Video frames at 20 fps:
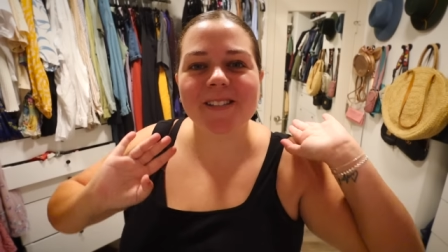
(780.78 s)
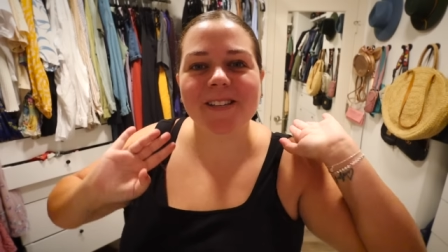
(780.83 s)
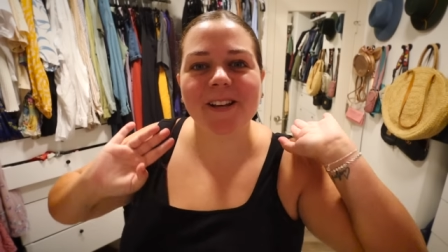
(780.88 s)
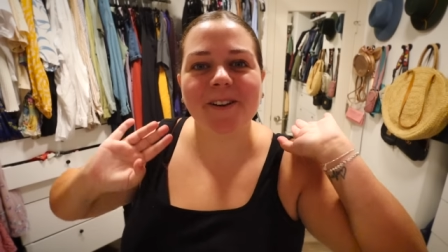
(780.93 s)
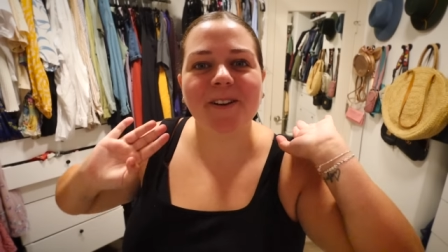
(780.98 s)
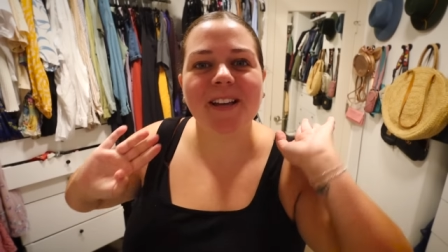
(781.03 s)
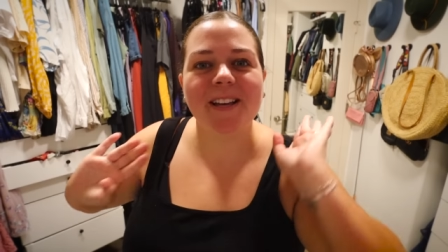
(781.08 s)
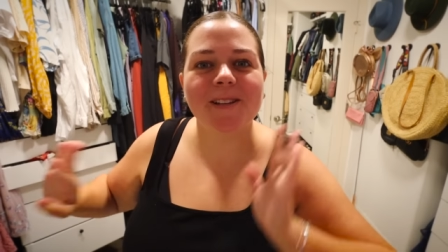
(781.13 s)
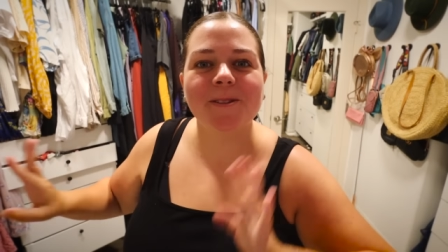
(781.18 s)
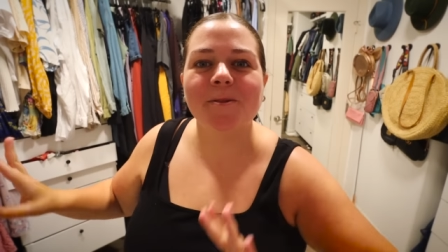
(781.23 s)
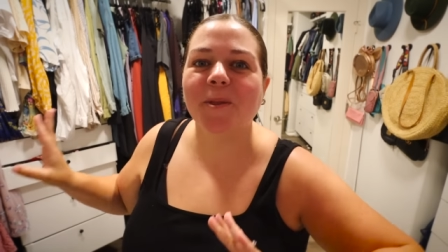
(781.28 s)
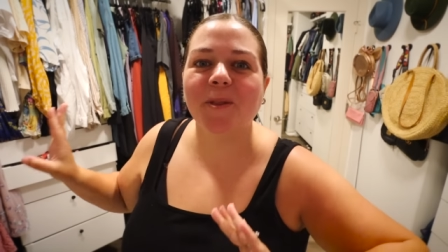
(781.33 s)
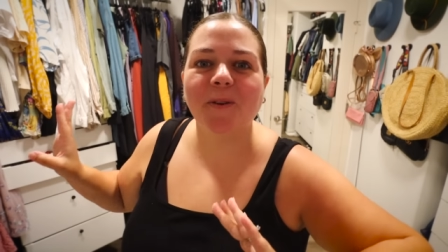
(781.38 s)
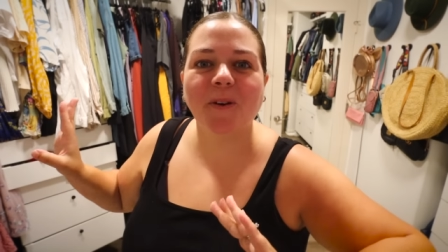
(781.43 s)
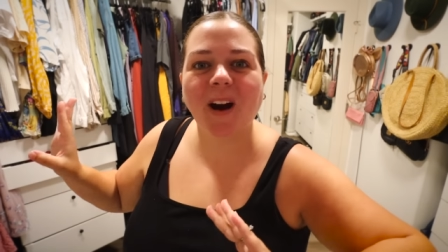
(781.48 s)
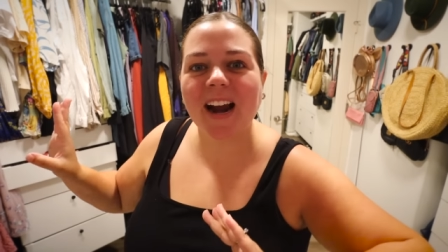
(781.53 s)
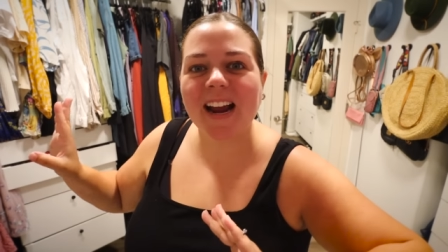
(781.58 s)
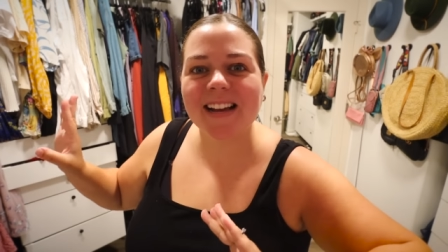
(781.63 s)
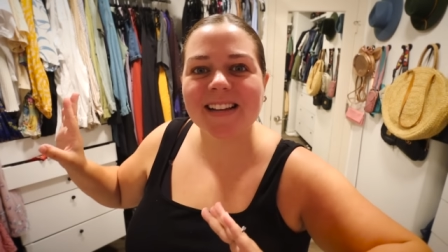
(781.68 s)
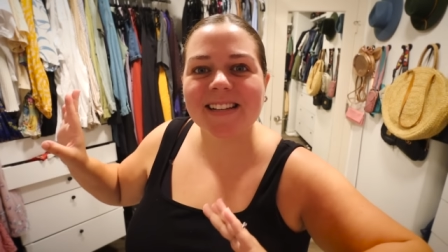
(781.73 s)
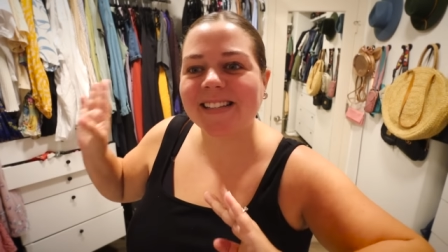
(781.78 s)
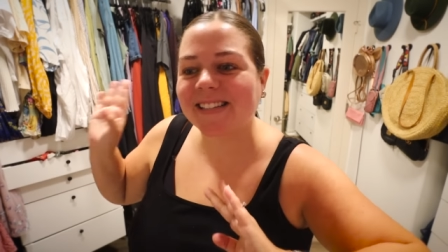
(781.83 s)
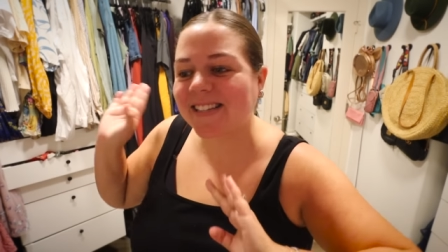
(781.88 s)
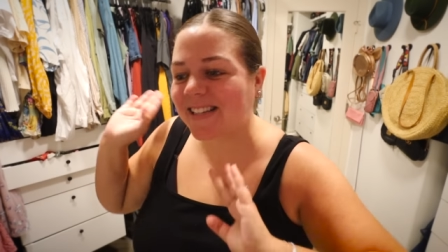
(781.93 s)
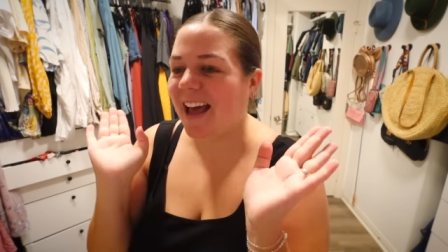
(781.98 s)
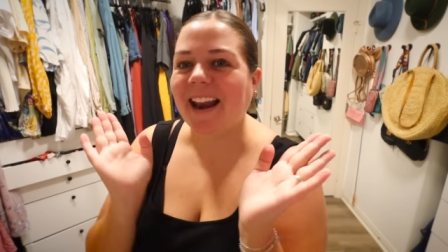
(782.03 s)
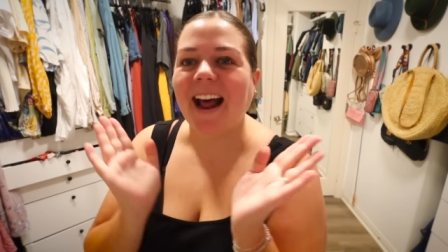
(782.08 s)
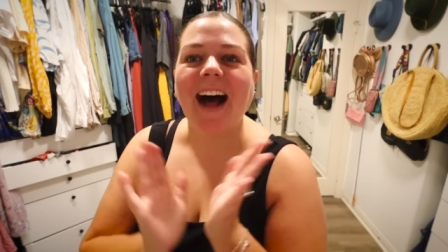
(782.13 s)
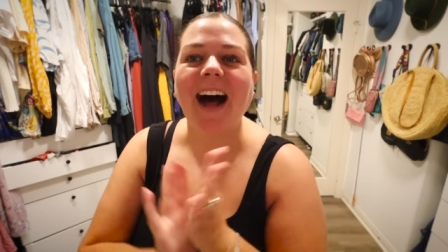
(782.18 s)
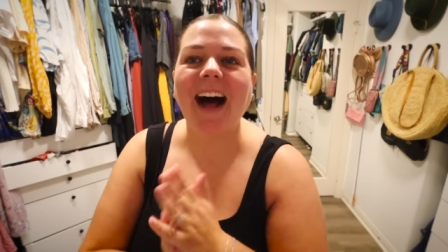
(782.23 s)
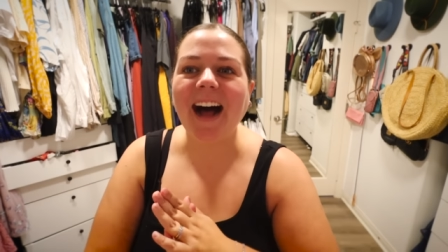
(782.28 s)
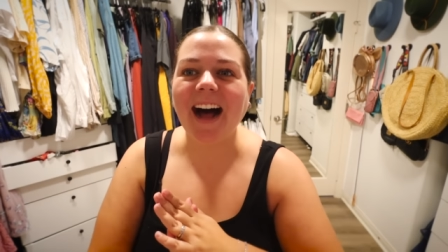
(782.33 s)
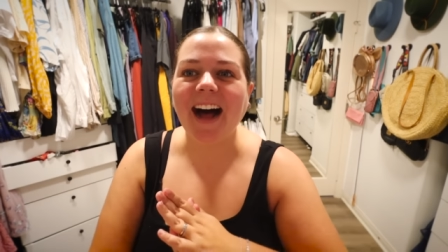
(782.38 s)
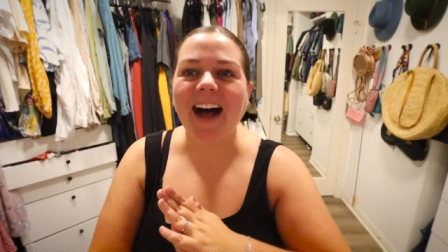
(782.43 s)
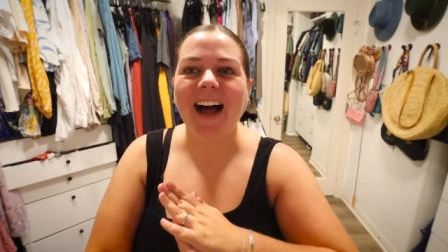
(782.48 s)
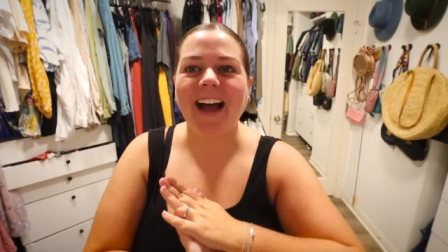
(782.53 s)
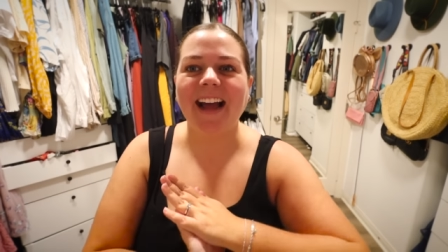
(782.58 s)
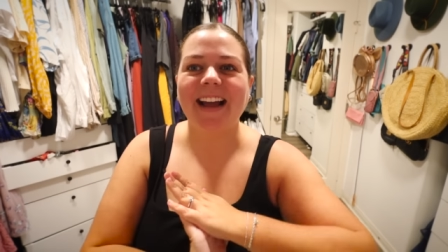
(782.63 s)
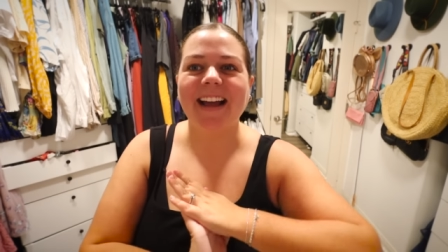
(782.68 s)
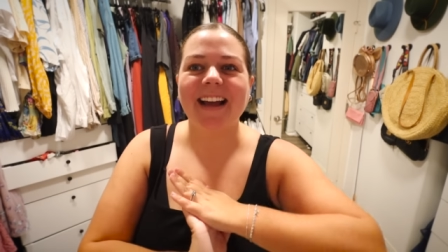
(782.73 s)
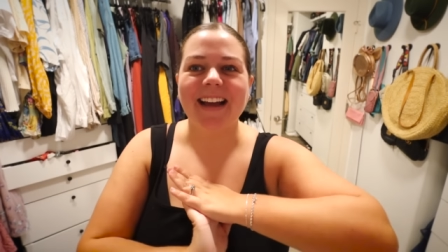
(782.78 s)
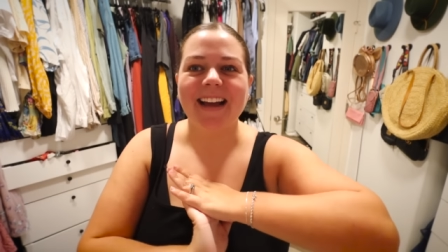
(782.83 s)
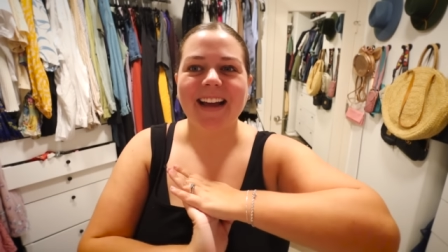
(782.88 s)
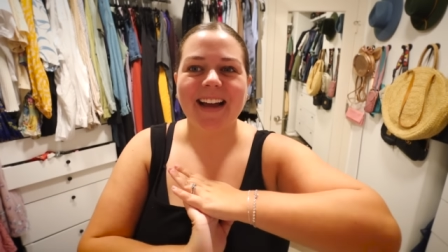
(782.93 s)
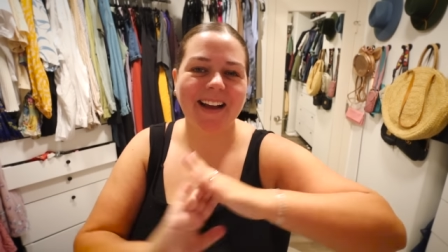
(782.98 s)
so he's with Grace. And I